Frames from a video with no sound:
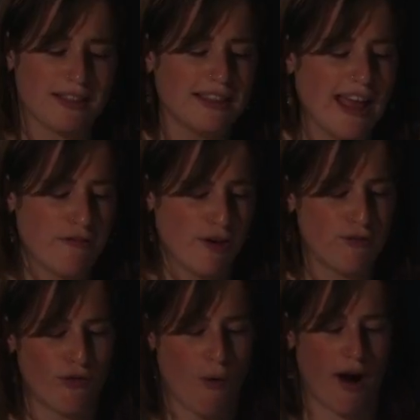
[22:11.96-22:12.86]
living
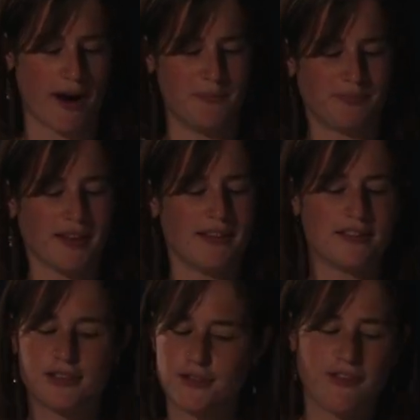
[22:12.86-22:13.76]
for. The
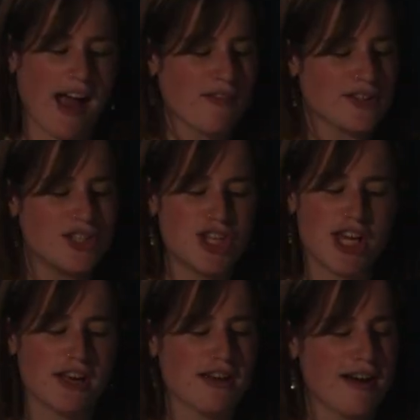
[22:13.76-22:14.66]
survivors
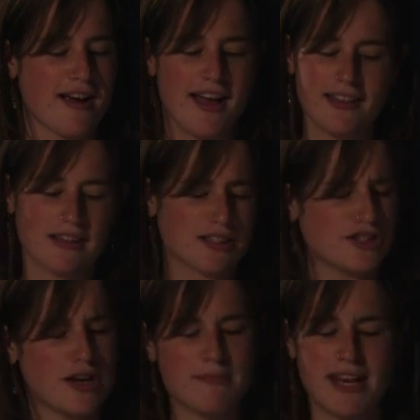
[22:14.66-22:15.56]
cheer, their
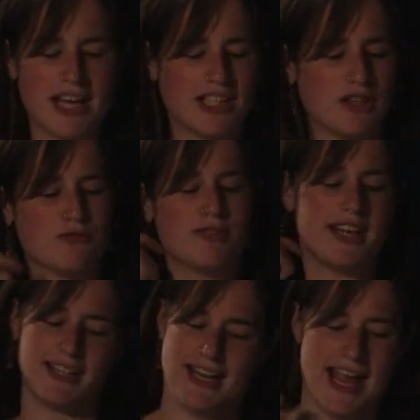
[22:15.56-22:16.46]
determination
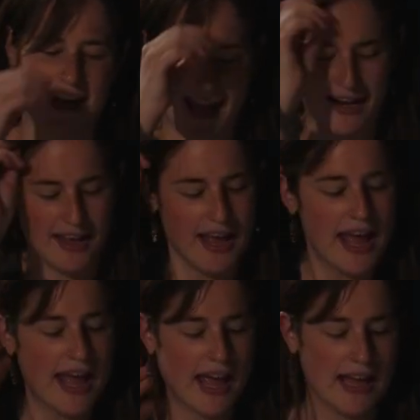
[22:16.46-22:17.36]
reignited.
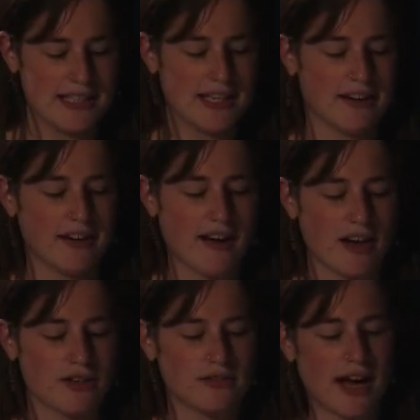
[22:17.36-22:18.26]
Interior
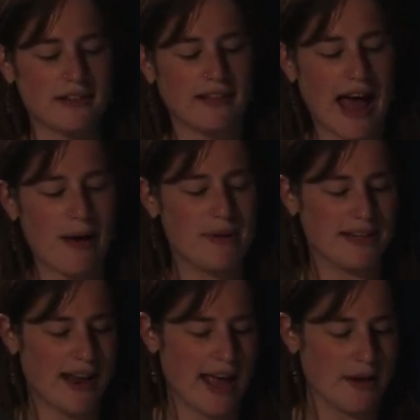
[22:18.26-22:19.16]
Underground Lab
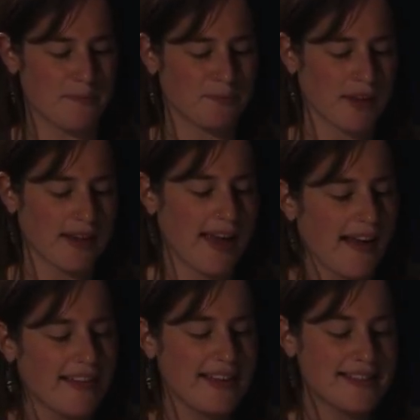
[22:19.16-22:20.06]
Night. Kelly,